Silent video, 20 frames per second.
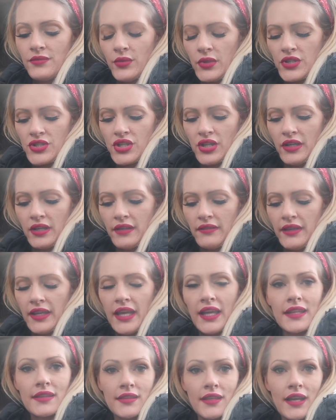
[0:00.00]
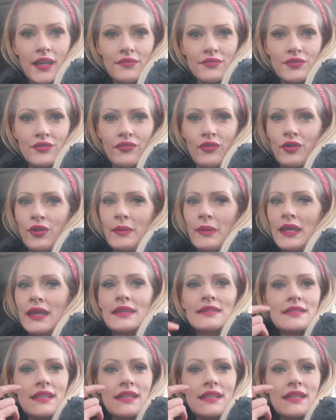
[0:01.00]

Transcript: which Harley had left for me,